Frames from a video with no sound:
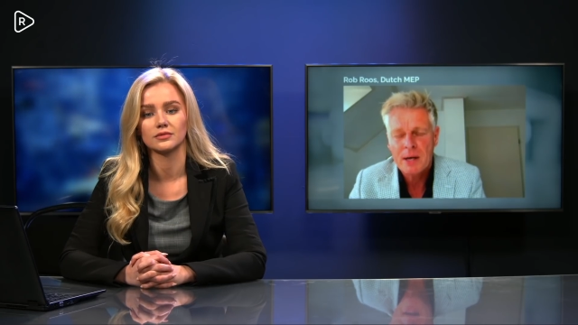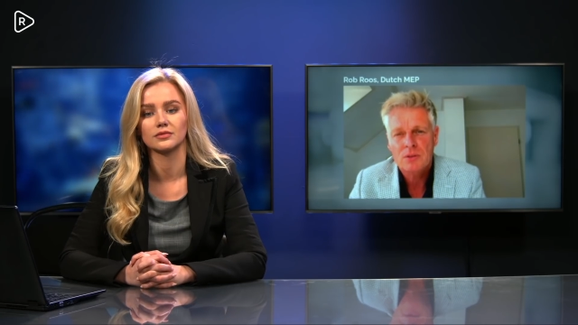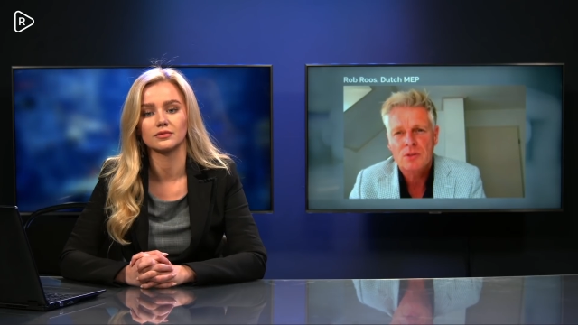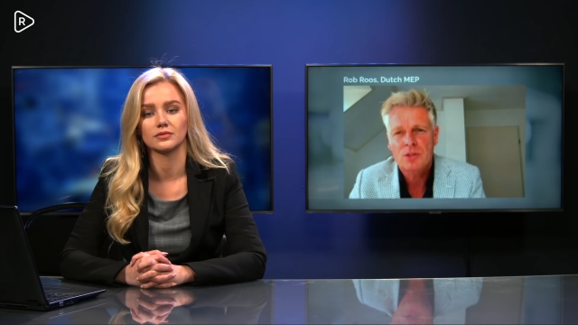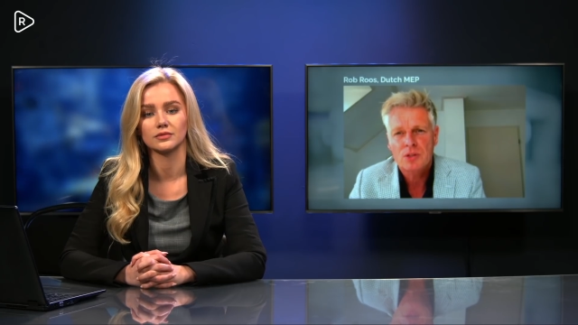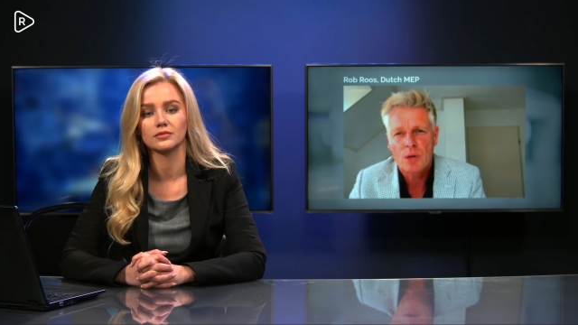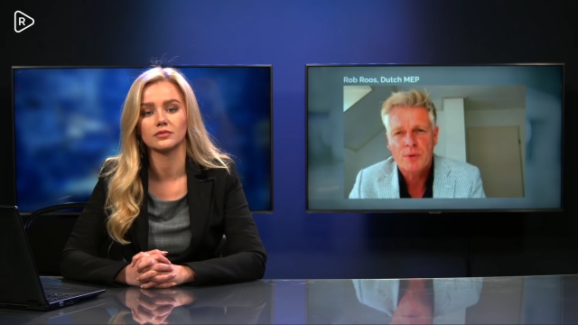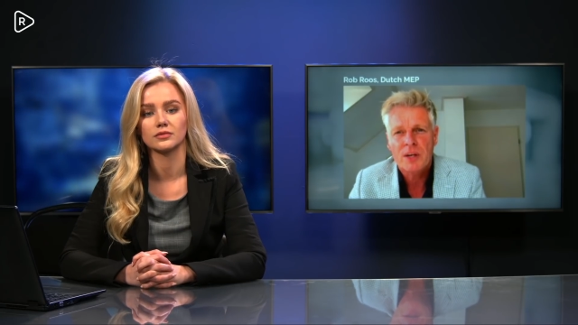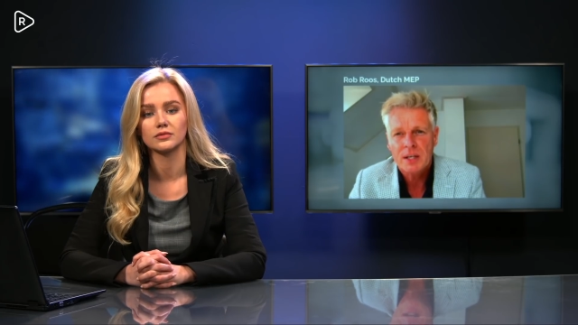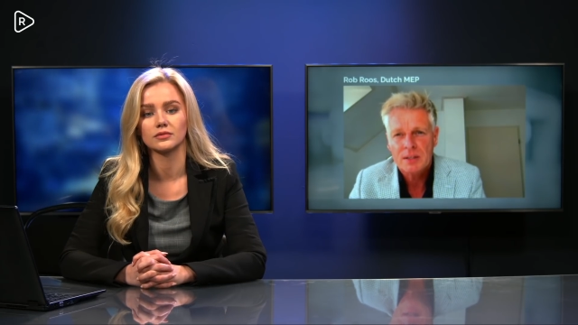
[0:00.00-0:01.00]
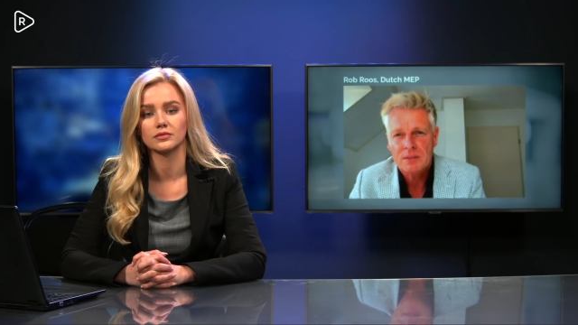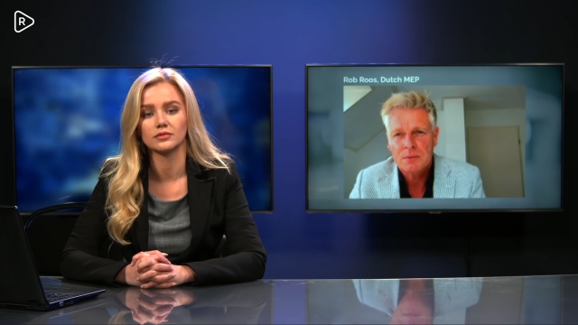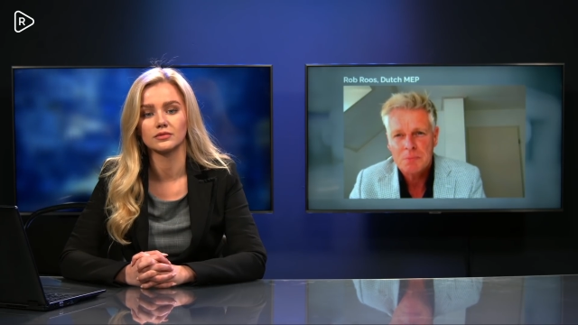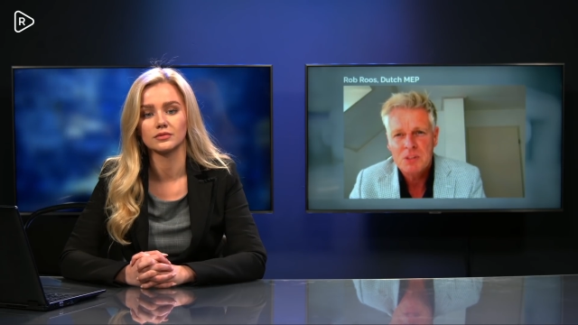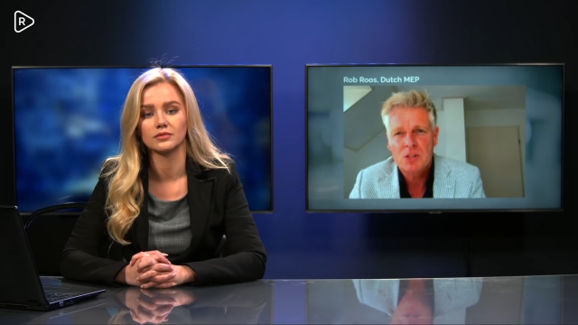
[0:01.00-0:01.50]
Speaker 1: Mrs. von der Leyen,
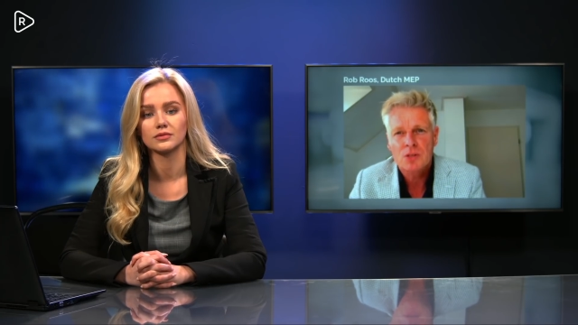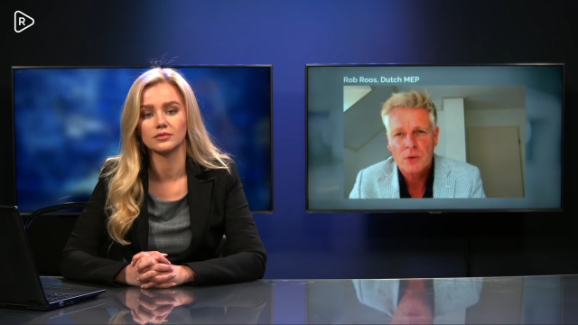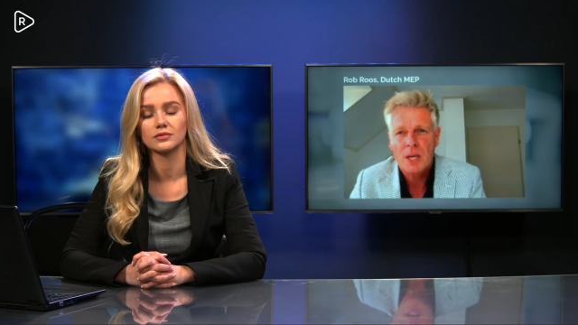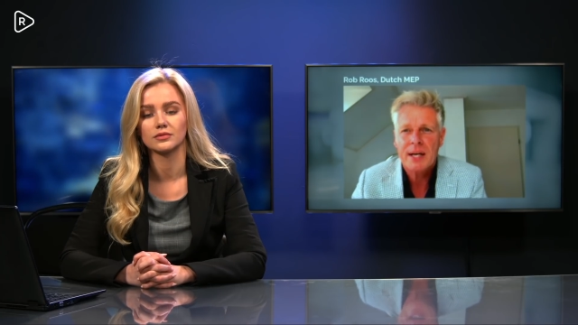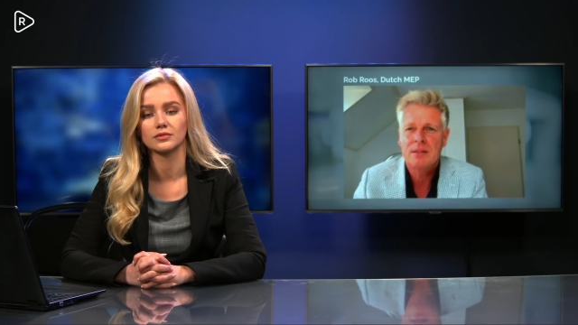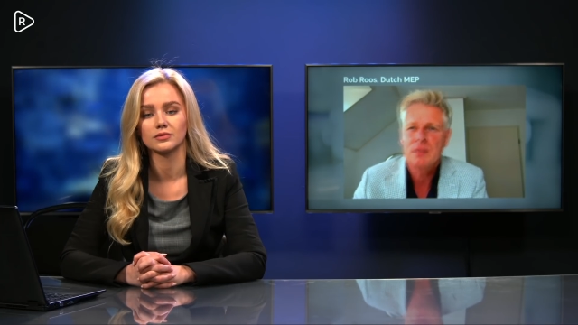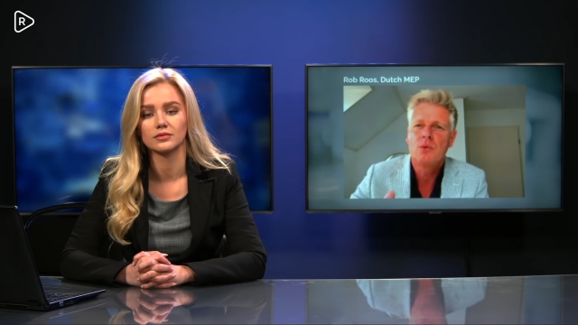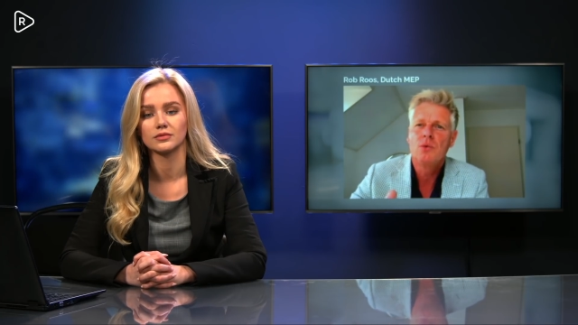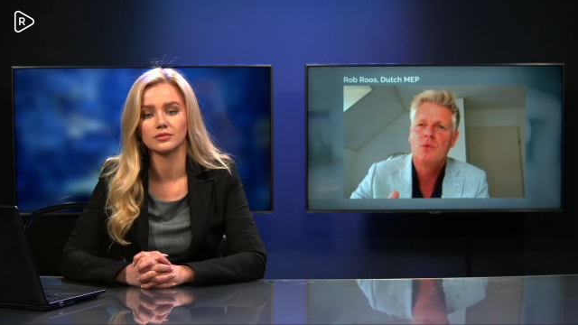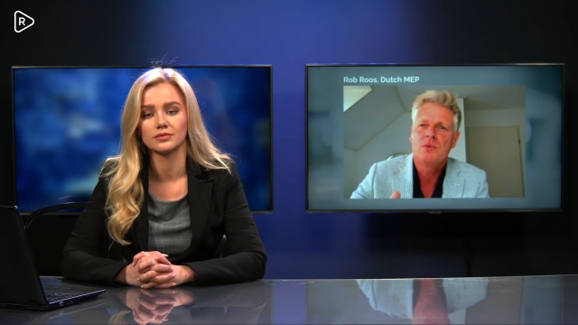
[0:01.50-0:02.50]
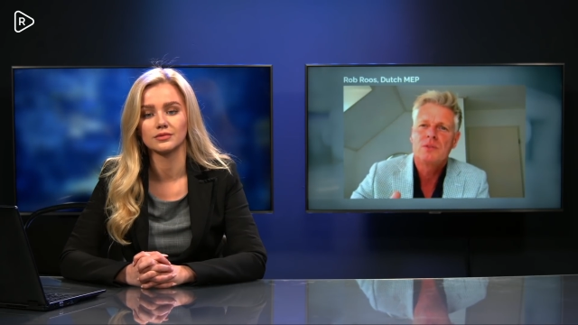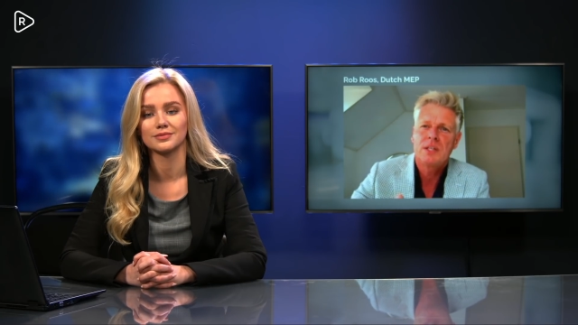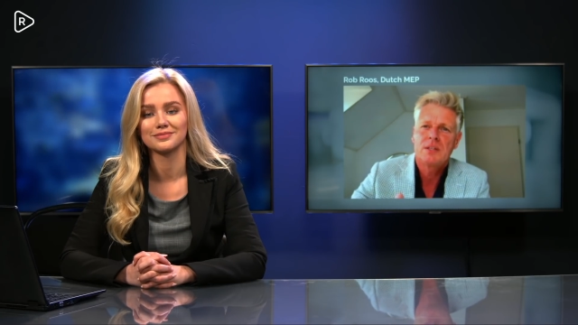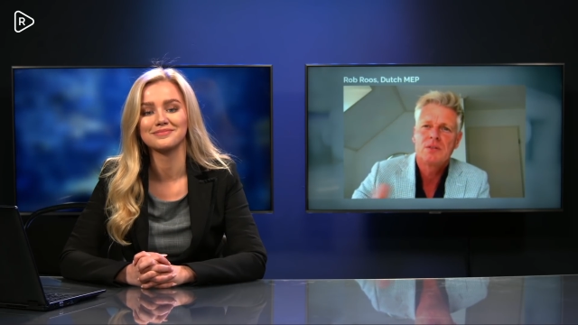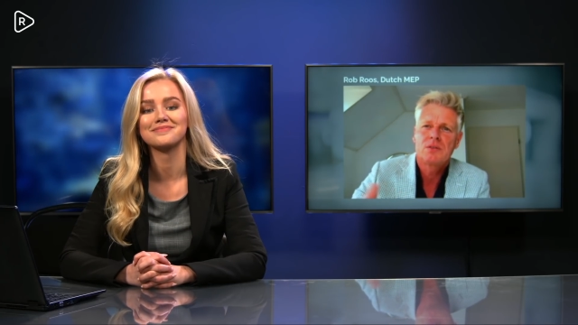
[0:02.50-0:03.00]
who didn't receive a
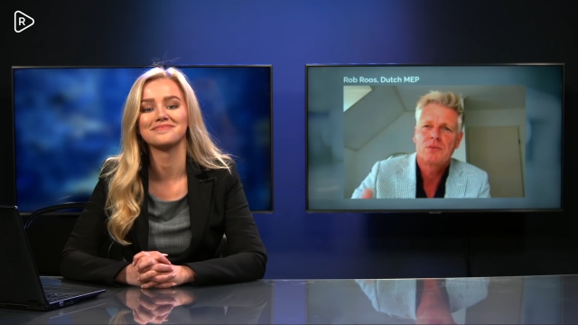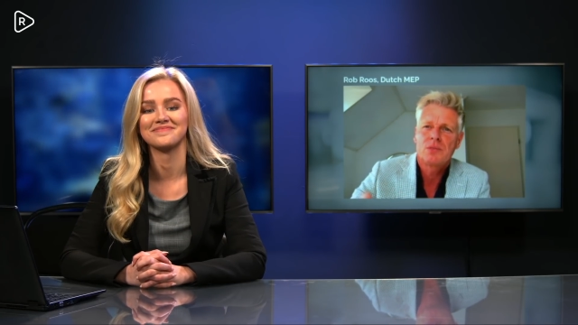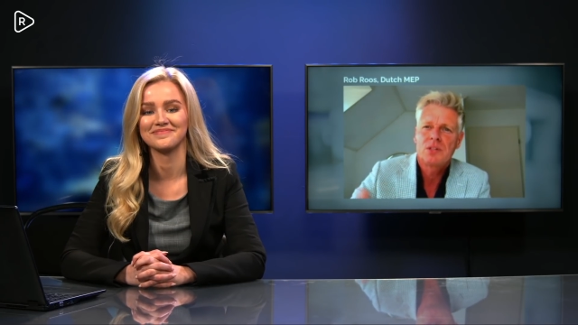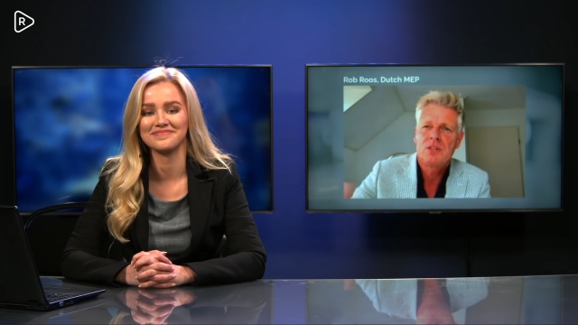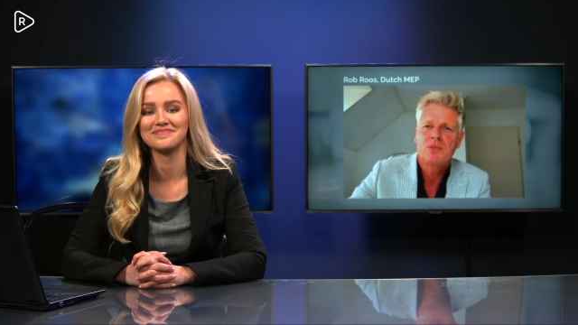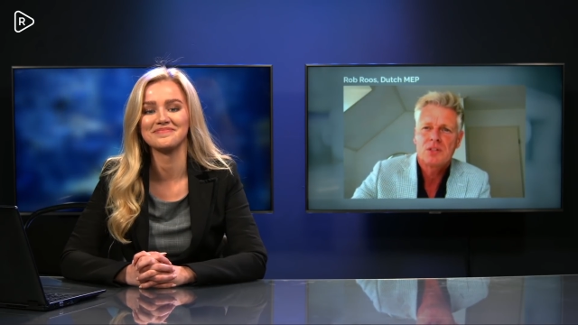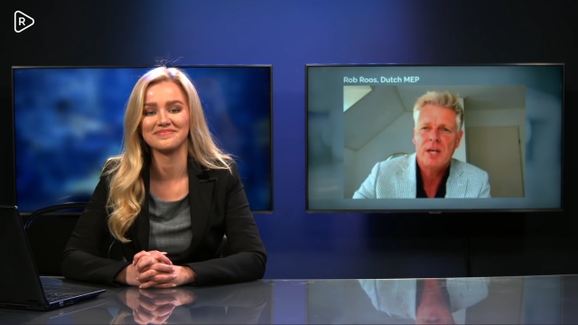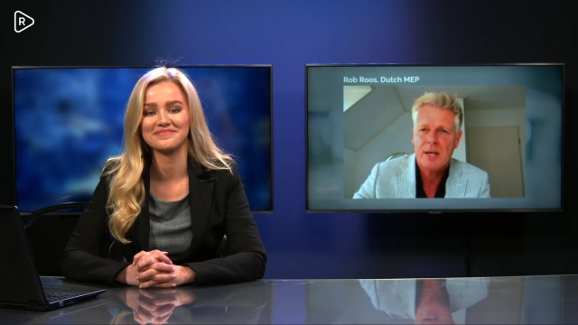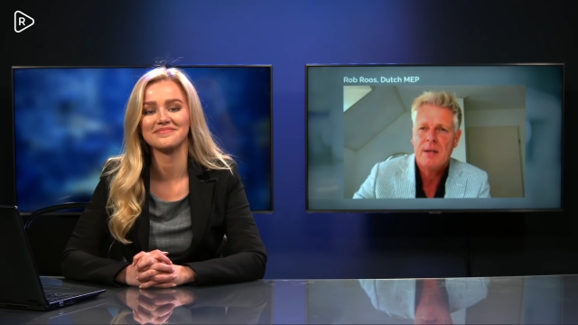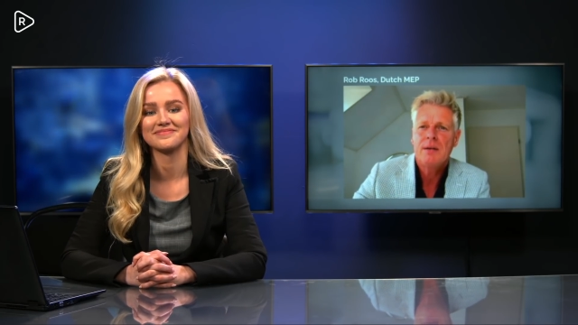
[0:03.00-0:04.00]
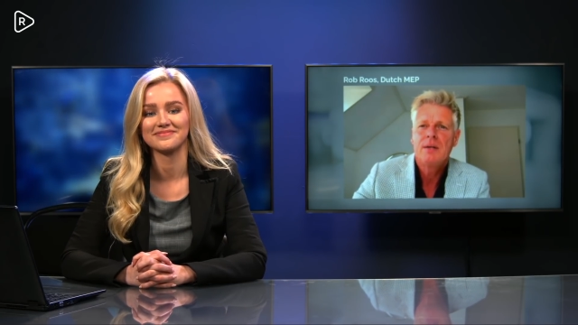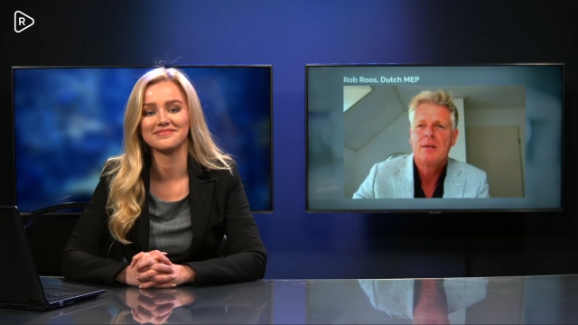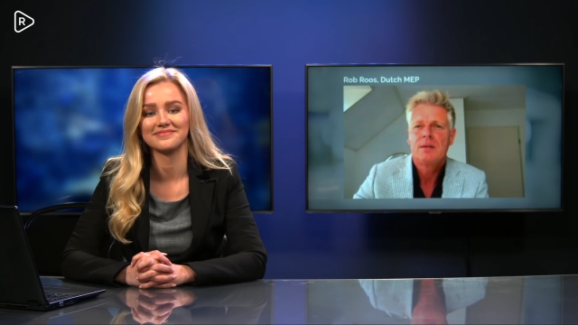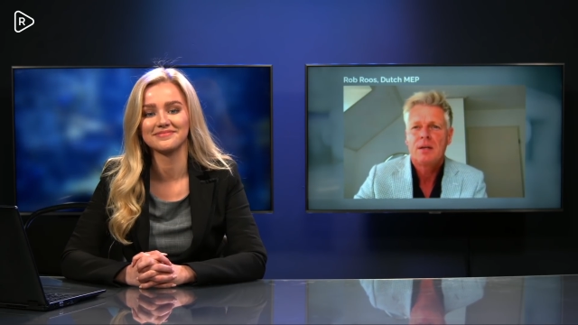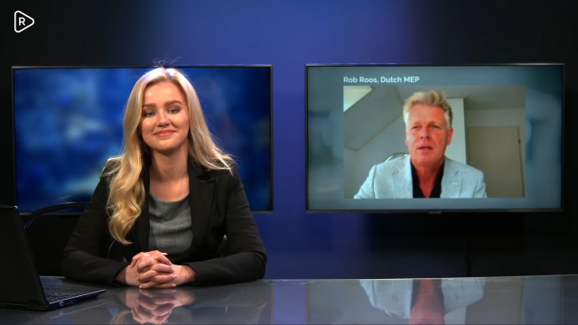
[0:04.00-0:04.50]
chair, uh, and,
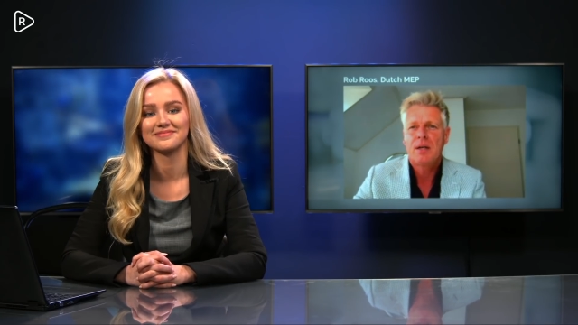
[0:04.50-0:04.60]
and